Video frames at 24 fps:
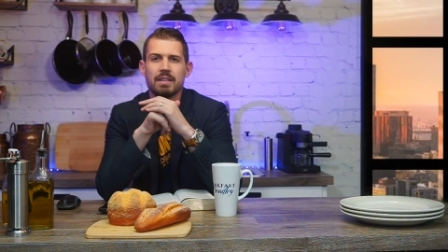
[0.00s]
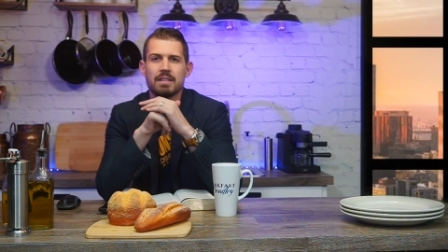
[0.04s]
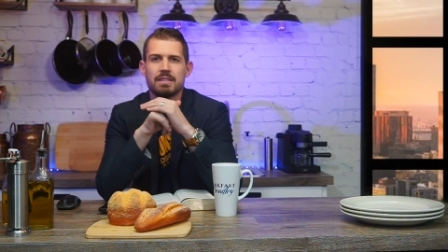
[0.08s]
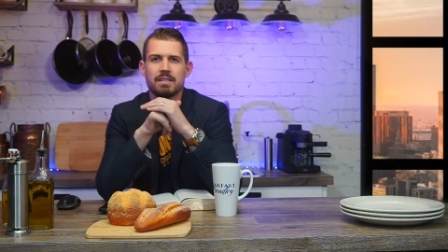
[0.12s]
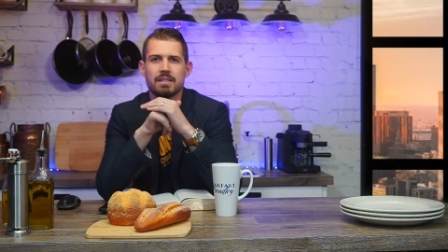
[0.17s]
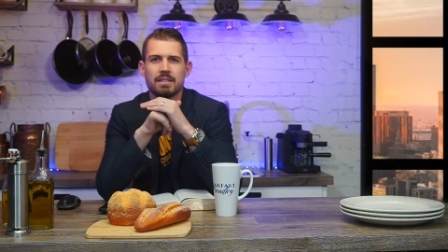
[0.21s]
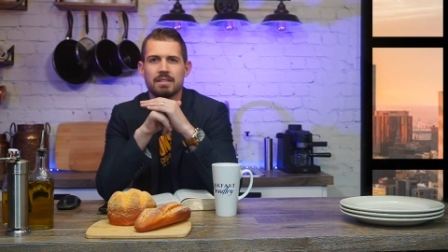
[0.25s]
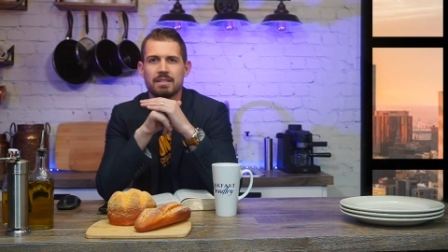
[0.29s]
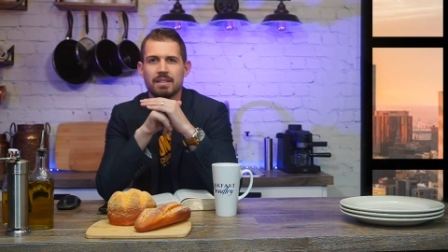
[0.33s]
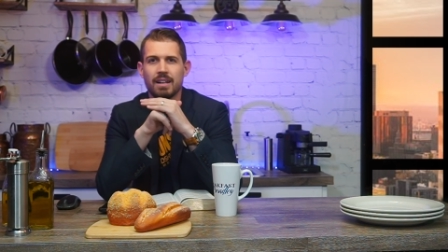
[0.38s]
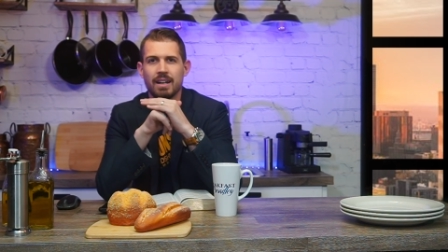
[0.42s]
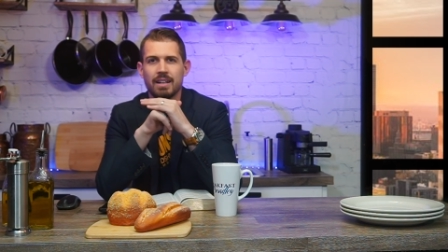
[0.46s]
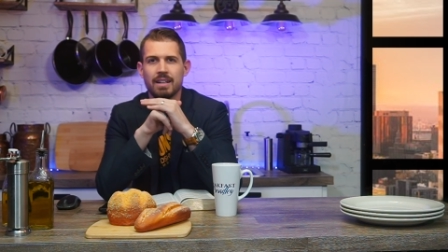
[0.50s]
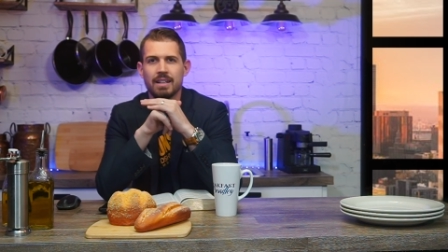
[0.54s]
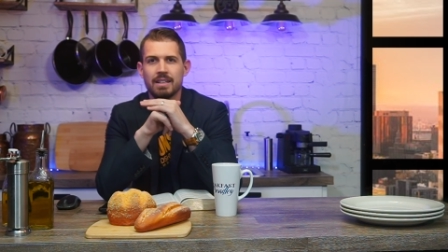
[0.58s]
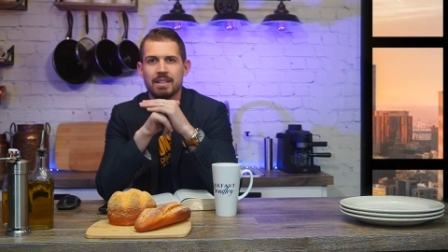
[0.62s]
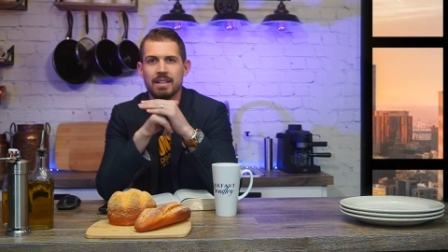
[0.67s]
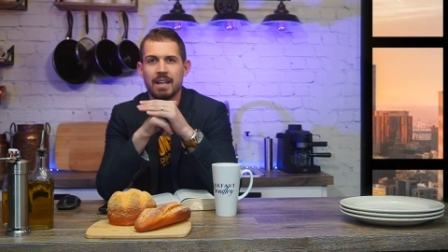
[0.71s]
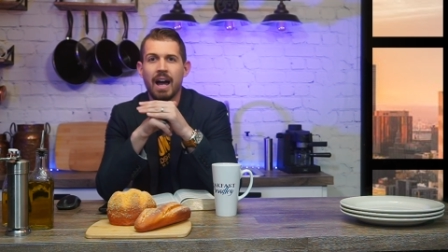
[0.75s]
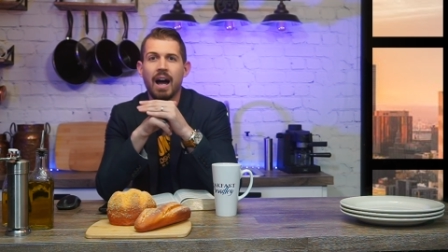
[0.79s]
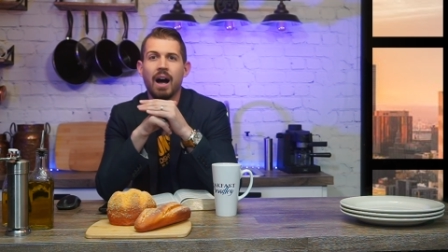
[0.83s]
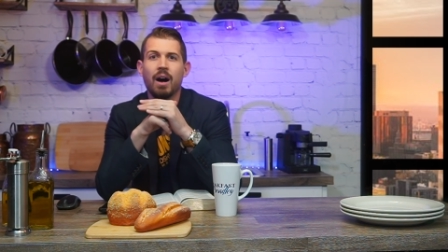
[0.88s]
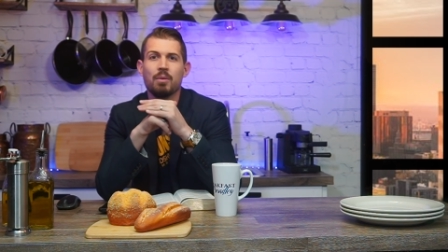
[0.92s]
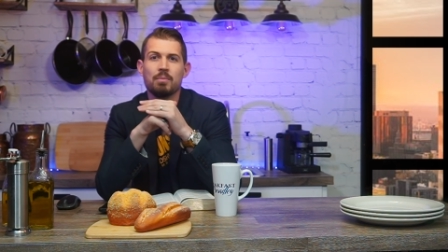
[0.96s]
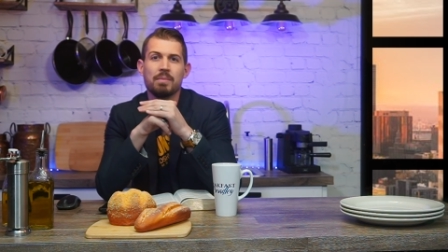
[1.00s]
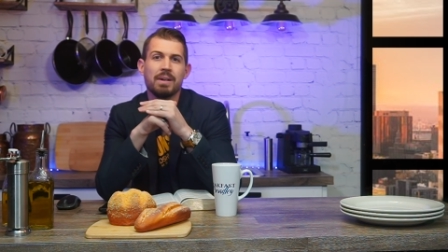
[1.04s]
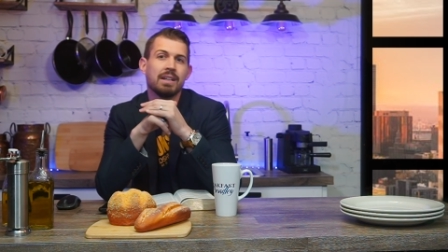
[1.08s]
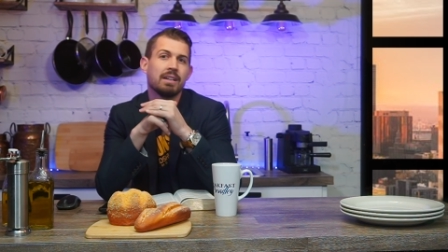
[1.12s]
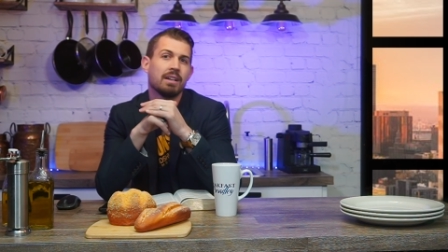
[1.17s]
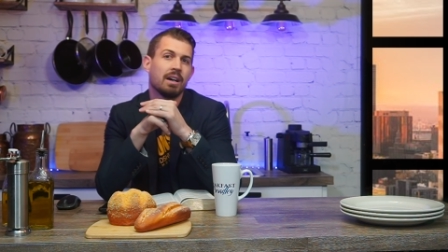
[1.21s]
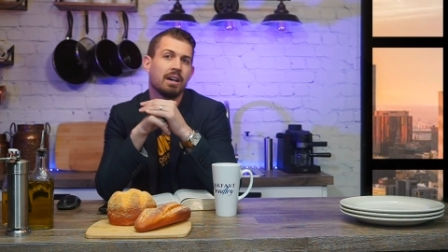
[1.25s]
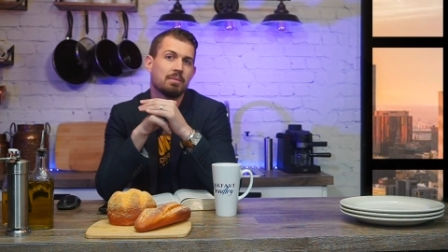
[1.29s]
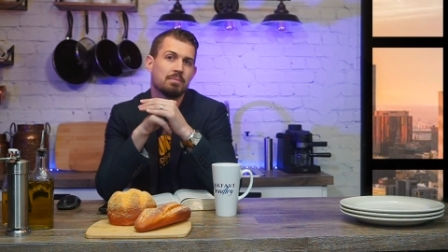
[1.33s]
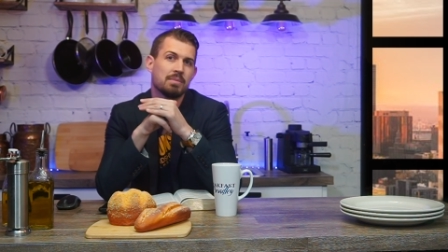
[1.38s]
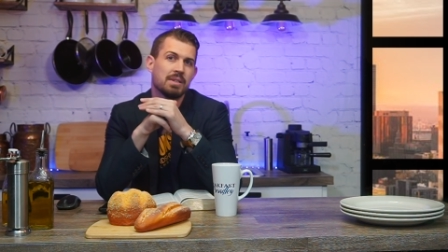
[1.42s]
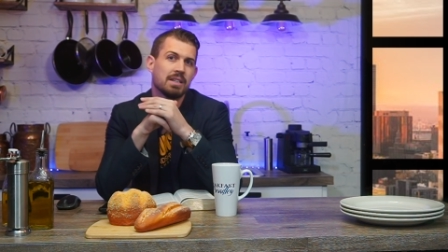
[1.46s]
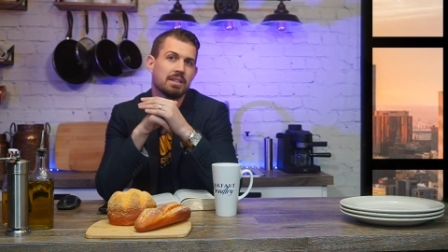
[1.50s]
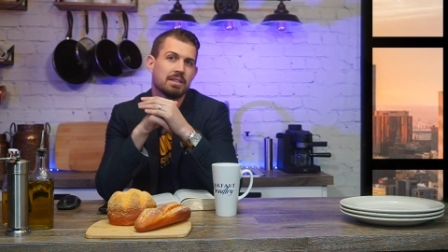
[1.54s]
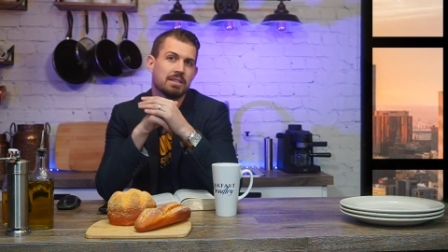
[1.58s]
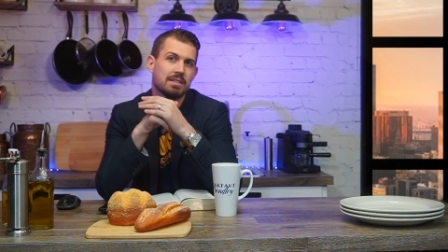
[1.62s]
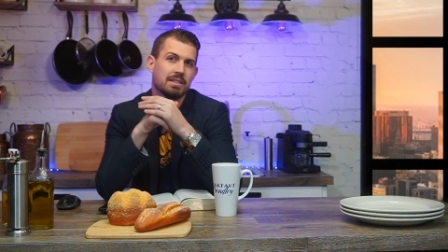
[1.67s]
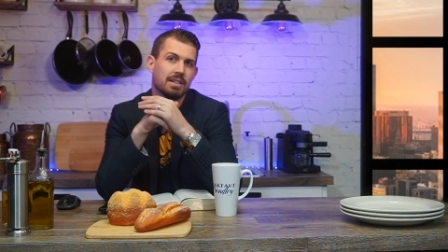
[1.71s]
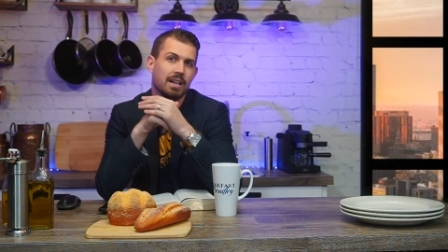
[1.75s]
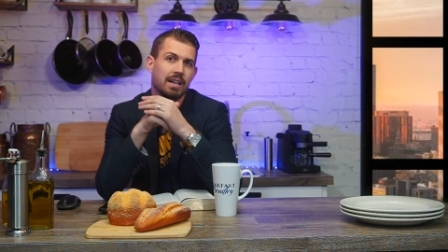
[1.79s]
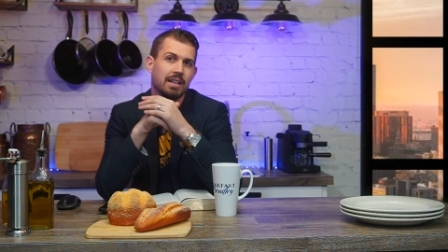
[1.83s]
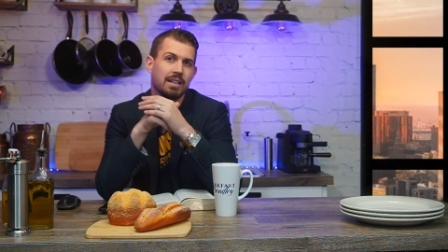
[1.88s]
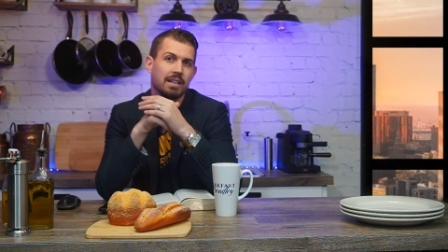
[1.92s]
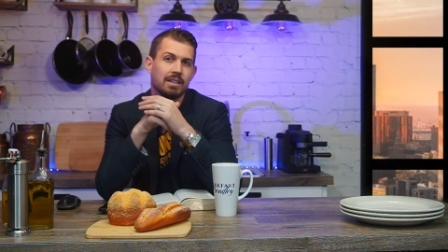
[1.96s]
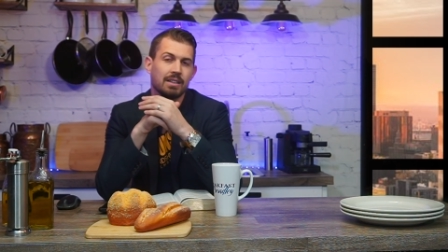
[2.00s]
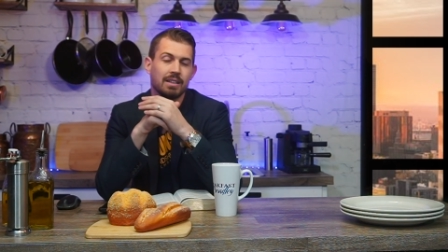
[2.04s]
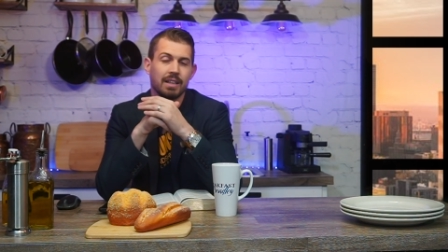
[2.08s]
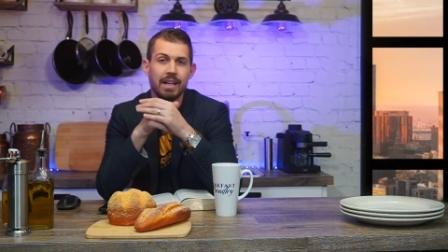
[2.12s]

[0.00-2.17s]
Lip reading: that's exciting now may not be exciting